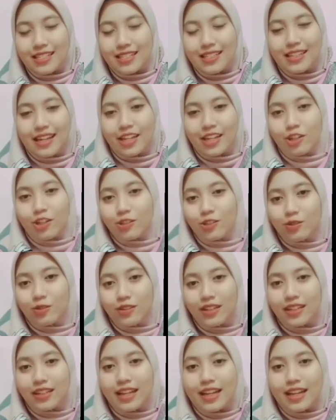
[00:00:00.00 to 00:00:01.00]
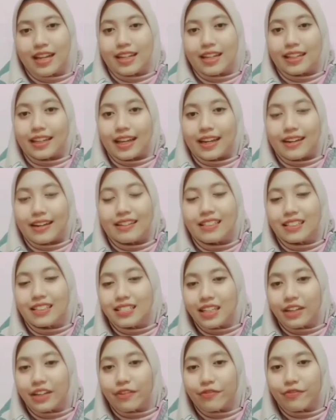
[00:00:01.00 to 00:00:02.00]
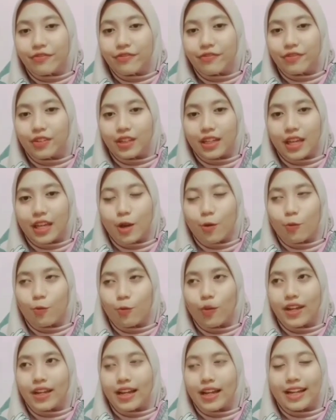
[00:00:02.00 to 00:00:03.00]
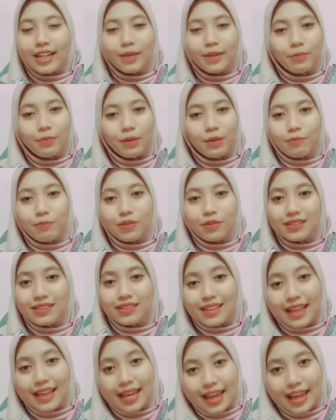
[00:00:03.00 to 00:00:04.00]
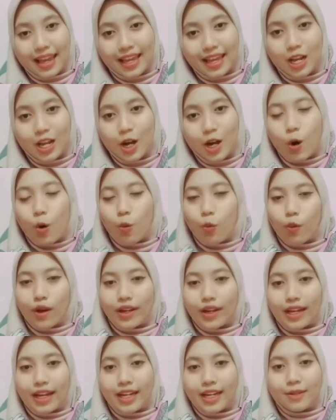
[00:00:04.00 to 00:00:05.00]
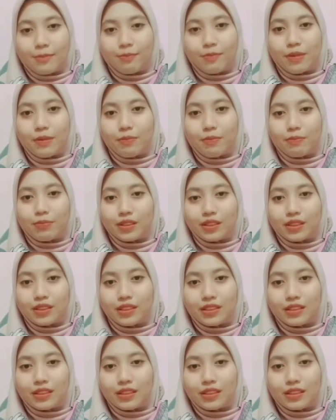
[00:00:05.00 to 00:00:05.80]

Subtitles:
your student can receive, okay, what other people said, what other people